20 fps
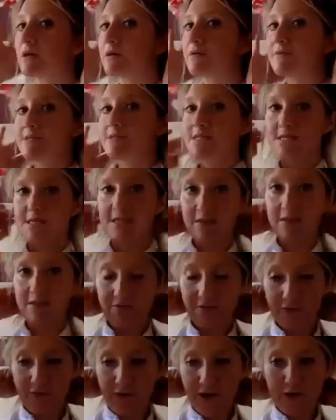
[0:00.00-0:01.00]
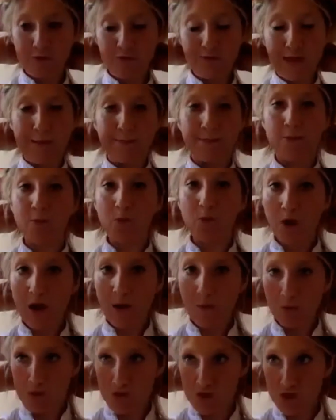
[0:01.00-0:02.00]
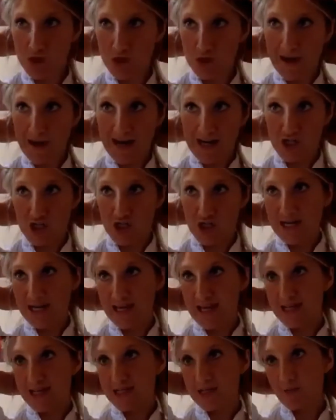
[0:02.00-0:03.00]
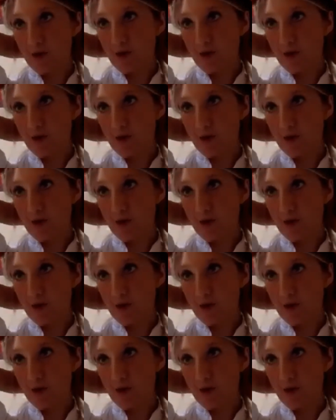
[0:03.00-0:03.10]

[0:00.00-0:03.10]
is the final bit, but what I want to do actually is